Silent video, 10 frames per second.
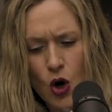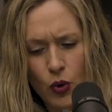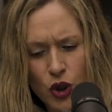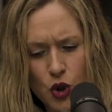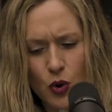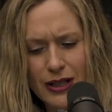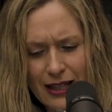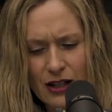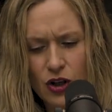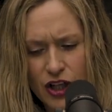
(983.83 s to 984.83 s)
When the joy
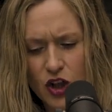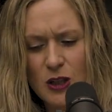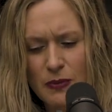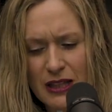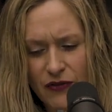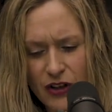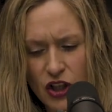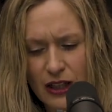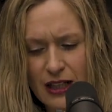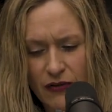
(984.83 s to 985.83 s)
center has been
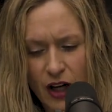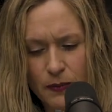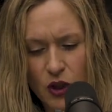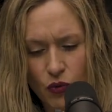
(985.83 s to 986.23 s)
sufficiently developed,